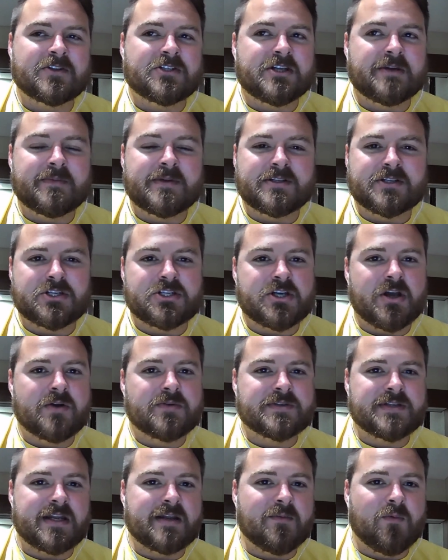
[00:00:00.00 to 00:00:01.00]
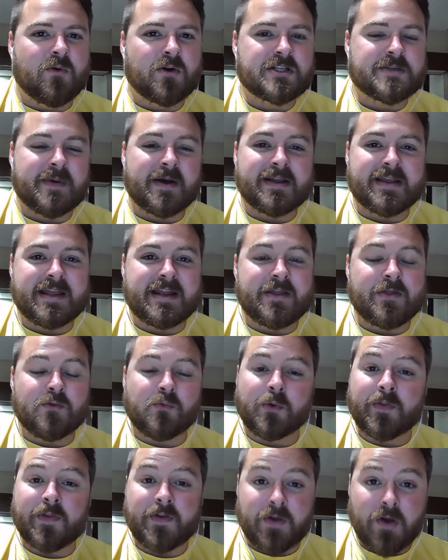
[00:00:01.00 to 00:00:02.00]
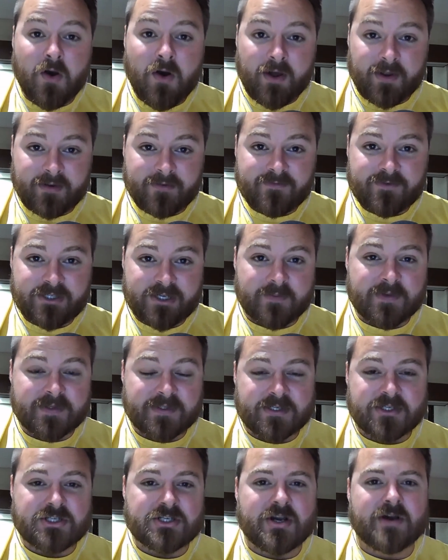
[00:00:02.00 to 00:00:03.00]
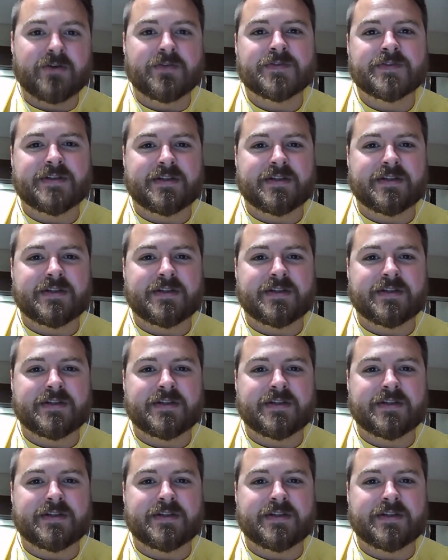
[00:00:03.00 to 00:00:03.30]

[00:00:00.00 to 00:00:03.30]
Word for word: Jimmies and Joes anymore. It's about getting the really good Jimmies and Joes.